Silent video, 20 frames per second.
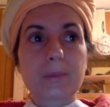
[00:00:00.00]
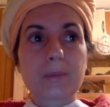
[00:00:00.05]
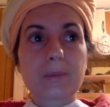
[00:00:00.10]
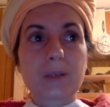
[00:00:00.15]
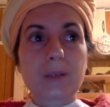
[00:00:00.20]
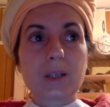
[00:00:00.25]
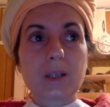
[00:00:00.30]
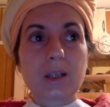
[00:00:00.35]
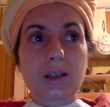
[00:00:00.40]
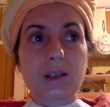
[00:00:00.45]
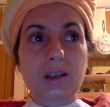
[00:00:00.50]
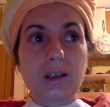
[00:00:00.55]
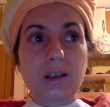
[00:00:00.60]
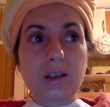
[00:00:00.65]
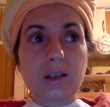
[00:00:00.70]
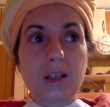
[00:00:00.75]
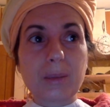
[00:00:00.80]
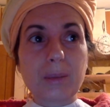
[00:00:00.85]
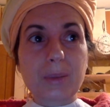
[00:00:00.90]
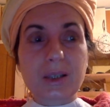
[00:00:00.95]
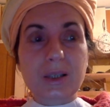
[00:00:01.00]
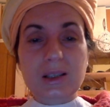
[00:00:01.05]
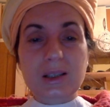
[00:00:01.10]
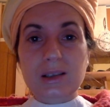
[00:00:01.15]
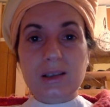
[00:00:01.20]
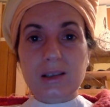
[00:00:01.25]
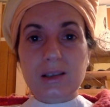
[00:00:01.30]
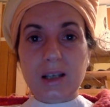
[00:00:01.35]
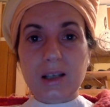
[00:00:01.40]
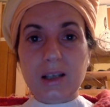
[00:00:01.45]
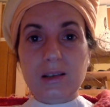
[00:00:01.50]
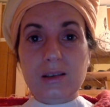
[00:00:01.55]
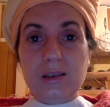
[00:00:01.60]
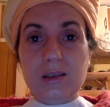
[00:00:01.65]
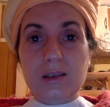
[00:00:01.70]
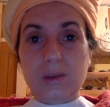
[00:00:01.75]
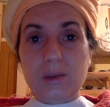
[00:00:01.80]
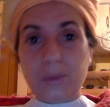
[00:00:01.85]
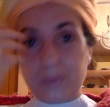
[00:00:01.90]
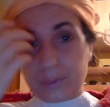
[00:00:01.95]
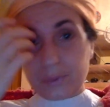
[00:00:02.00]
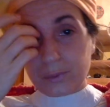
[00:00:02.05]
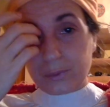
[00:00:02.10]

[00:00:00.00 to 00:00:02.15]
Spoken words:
in a deeper states of